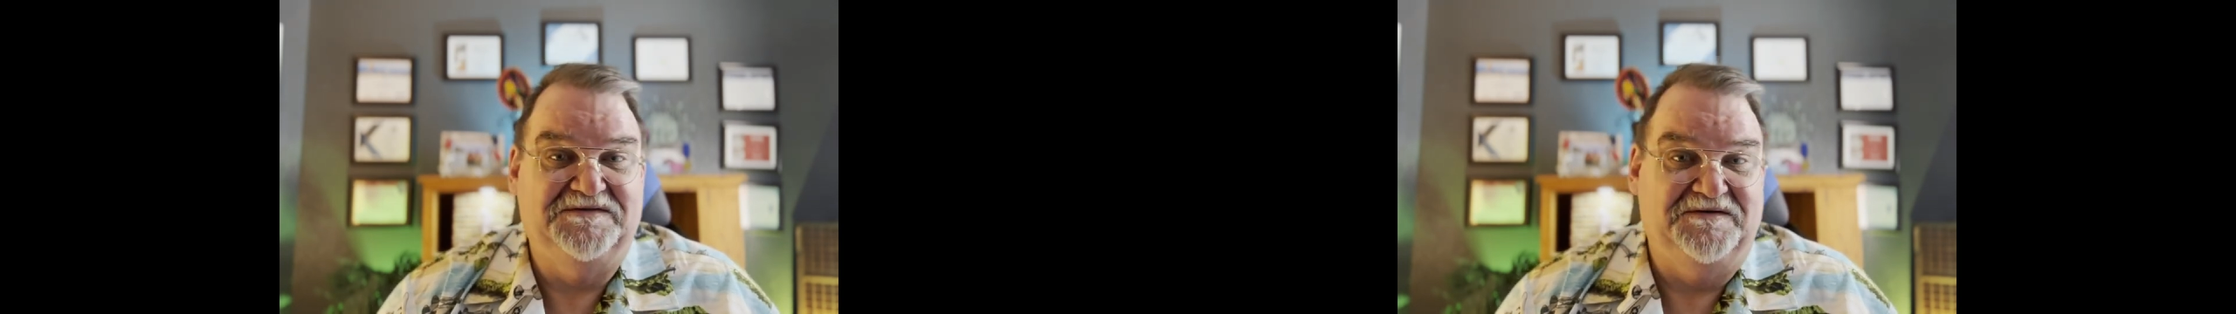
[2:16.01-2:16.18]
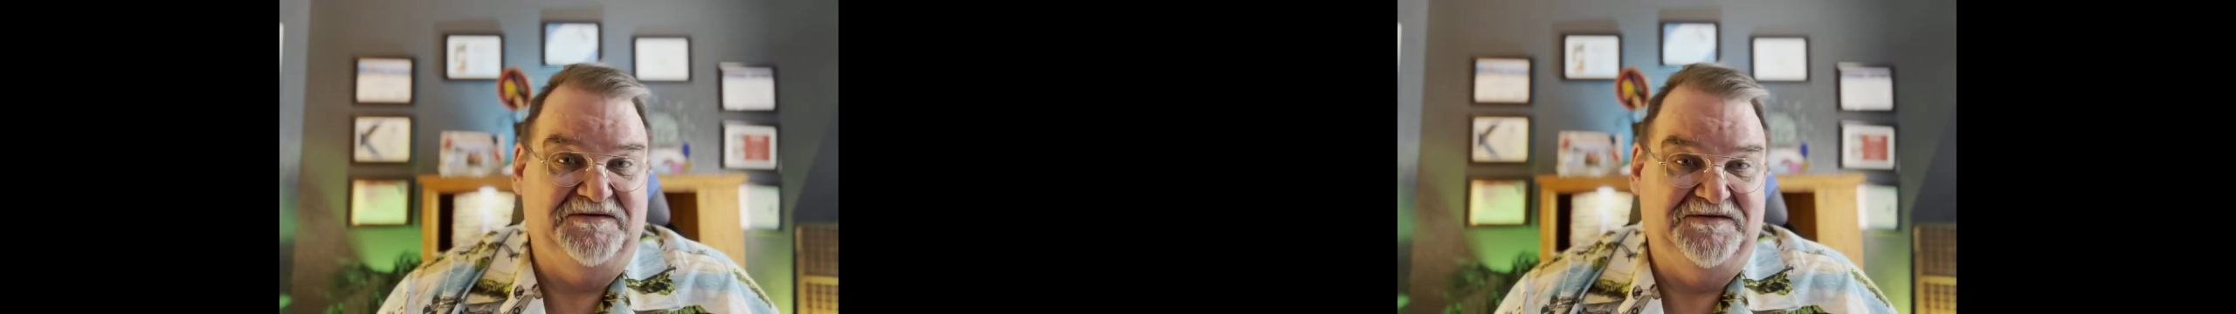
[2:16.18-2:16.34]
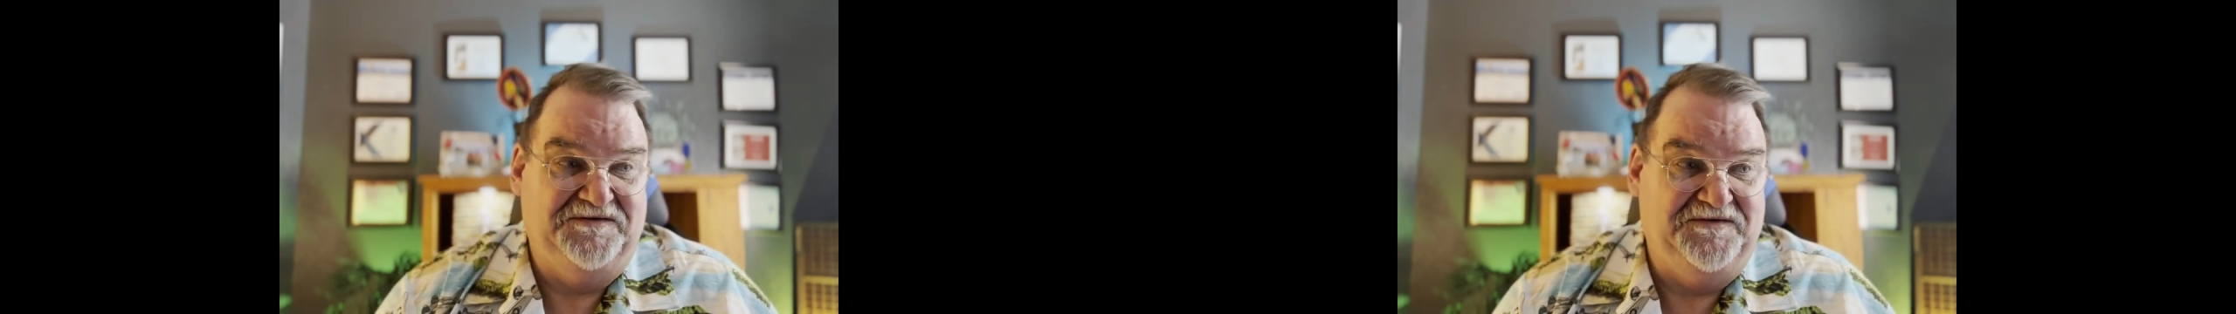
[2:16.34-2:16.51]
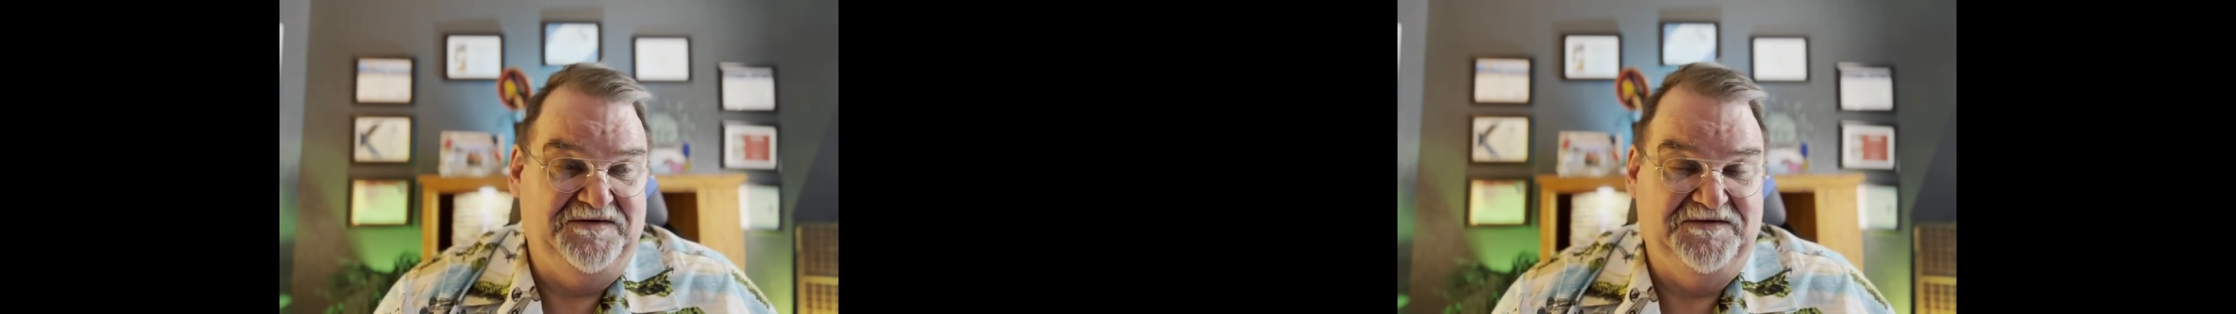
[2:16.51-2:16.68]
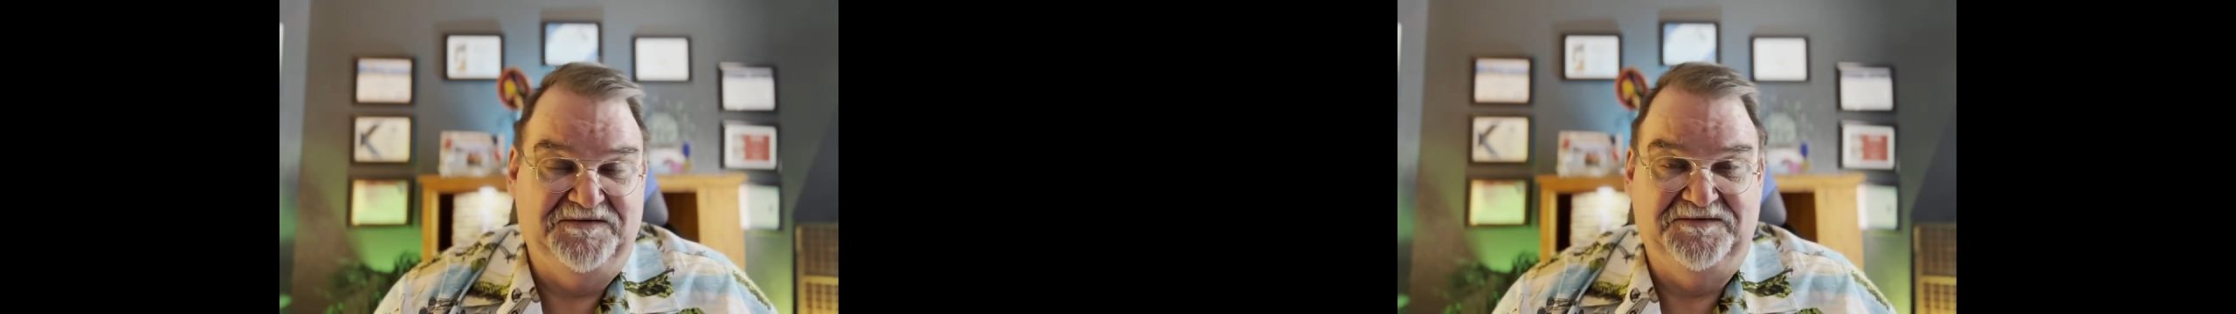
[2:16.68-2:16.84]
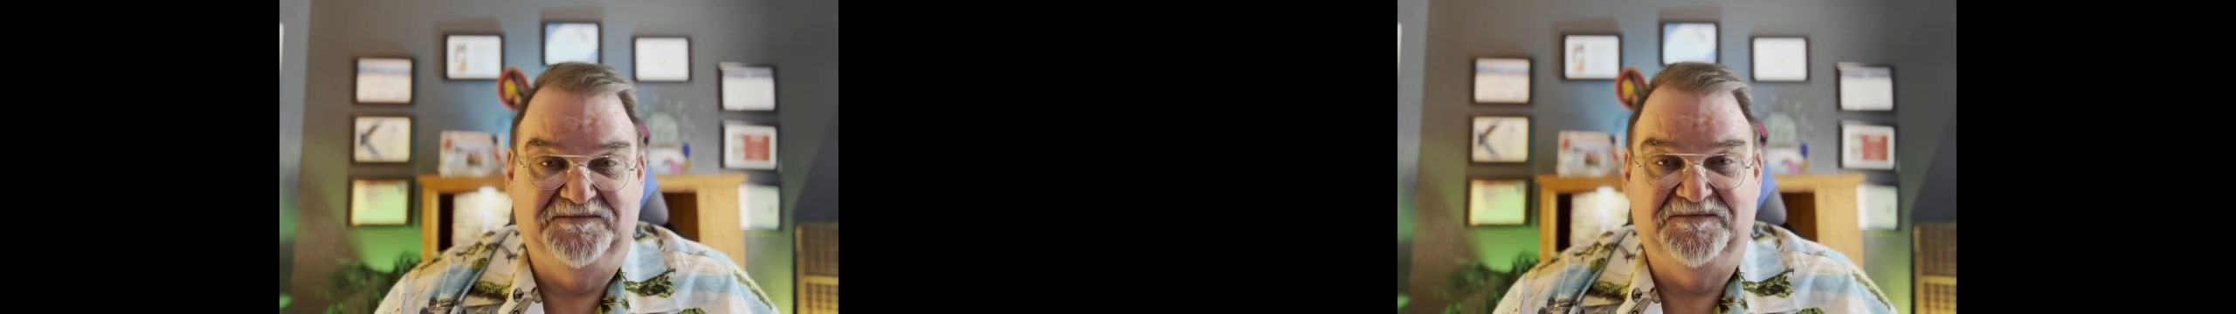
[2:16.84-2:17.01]
they're
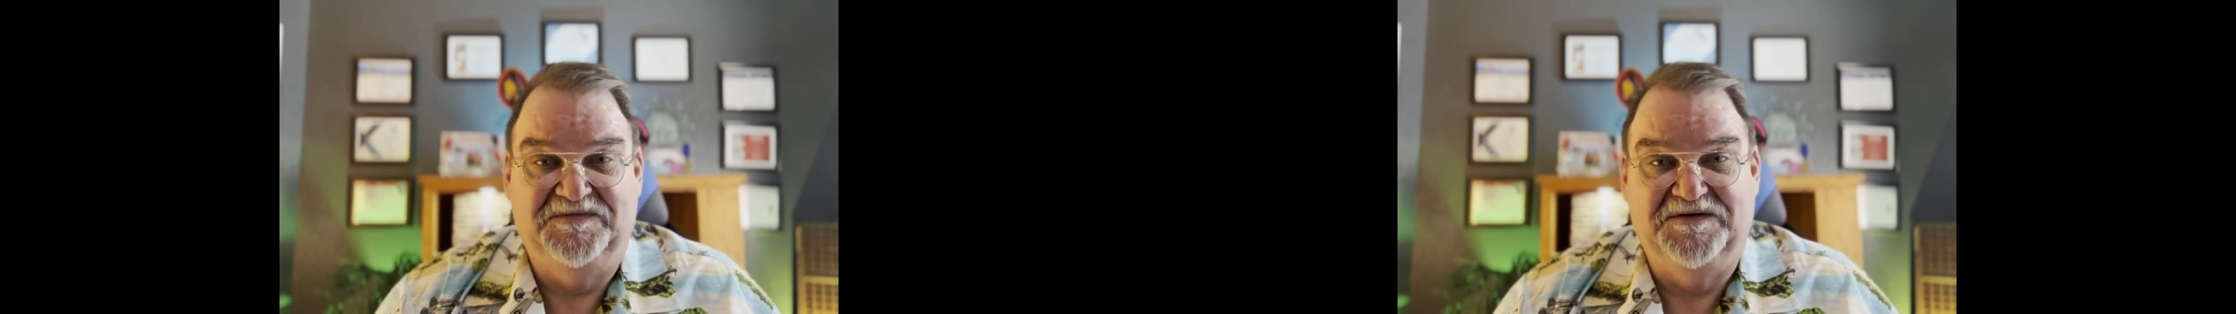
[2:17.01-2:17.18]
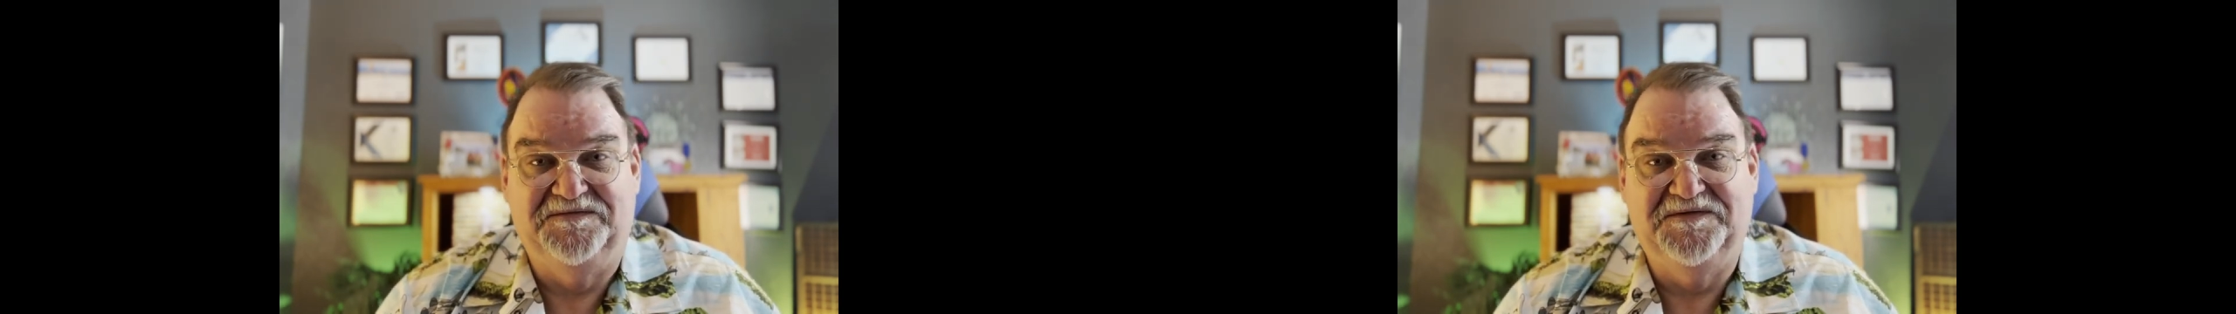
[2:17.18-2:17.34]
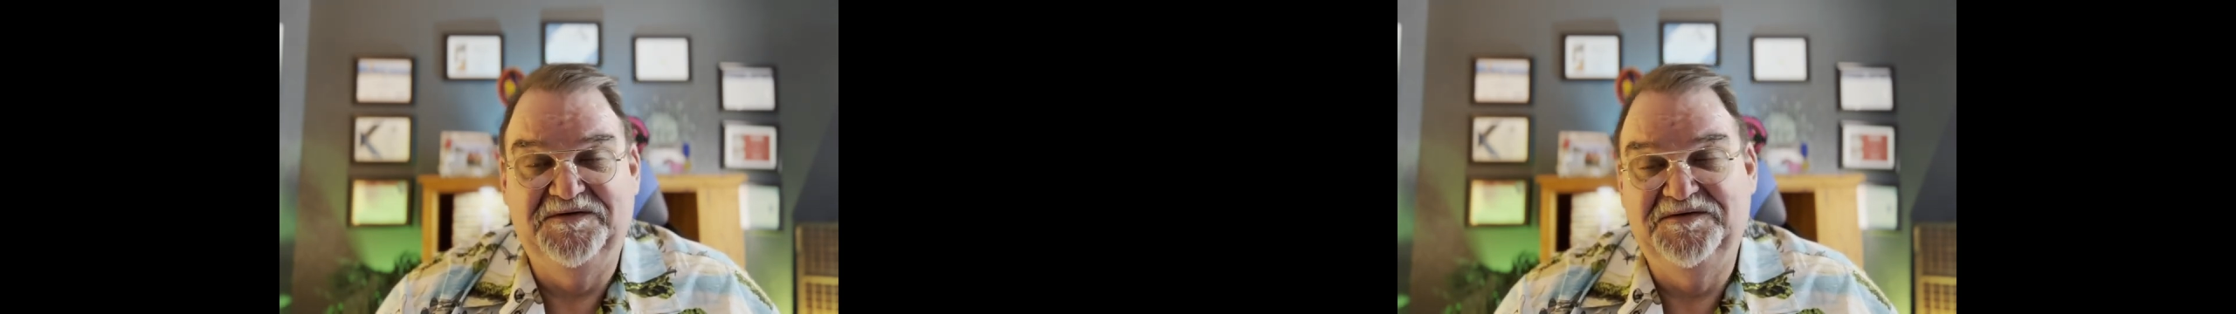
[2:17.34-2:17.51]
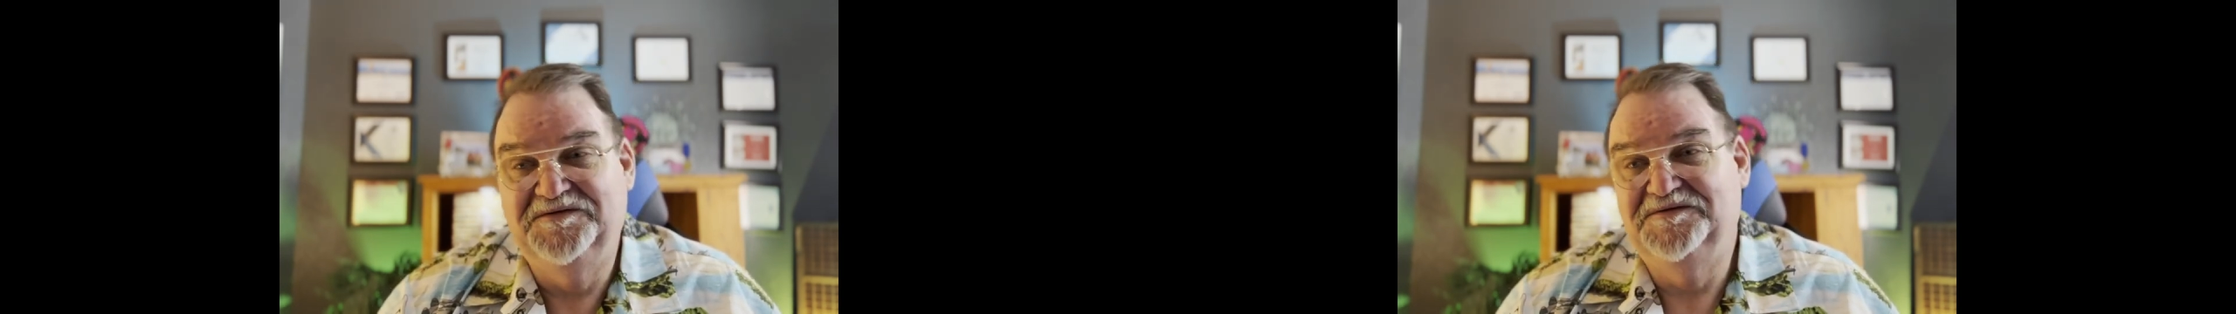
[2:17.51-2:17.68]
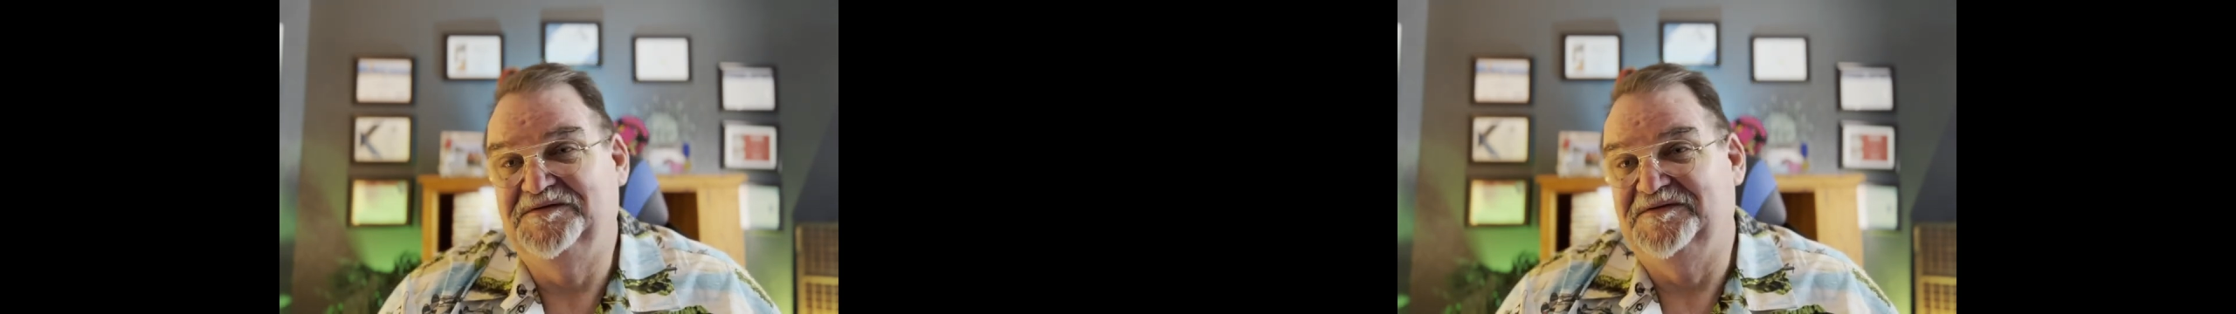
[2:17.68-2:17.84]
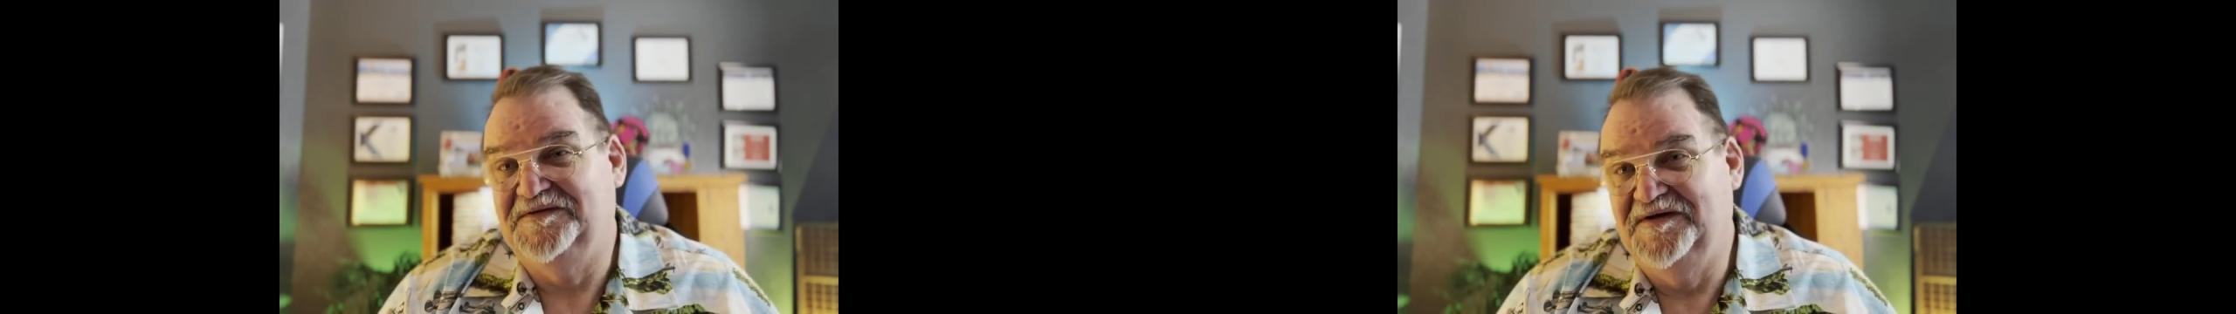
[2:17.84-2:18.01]
enjoying the food,